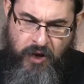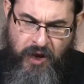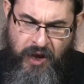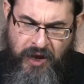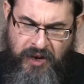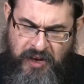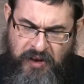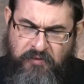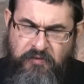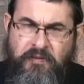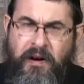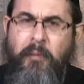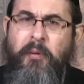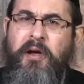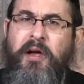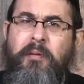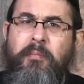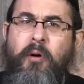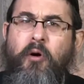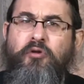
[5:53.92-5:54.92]
And he
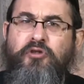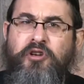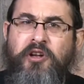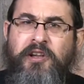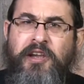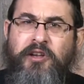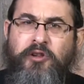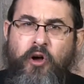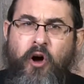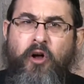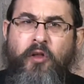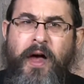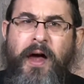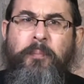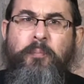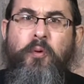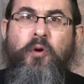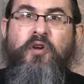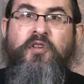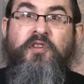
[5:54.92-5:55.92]
very emotionally told
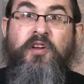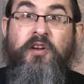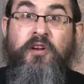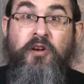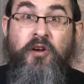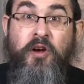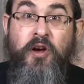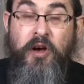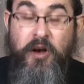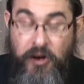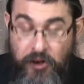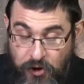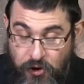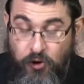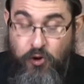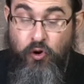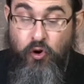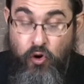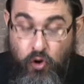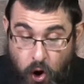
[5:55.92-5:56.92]
that person,
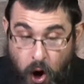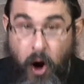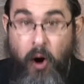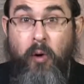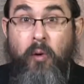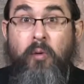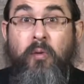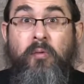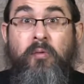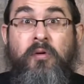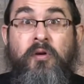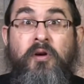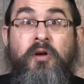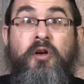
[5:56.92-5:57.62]
go,